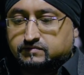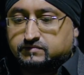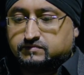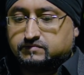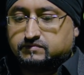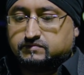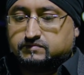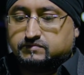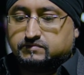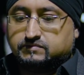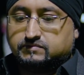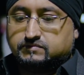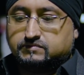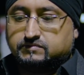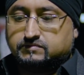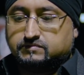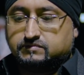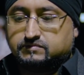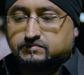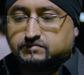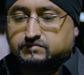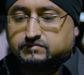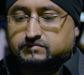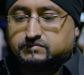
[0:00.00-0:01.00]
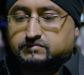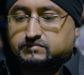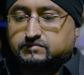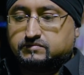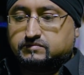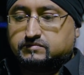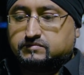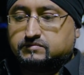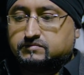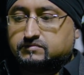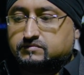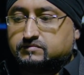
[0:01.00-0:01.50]

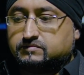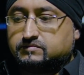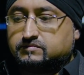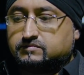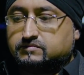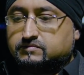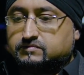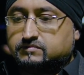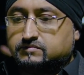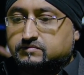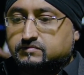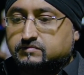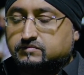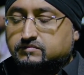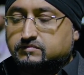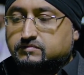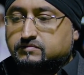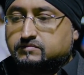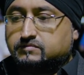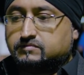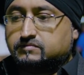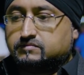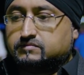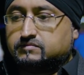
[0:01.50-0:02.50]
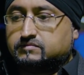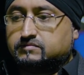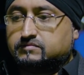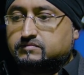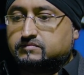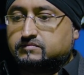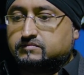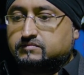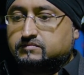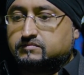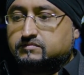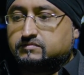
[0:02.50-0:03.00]

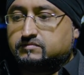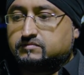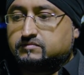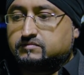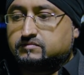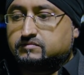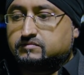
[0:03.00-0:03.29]
This person isn't speaking.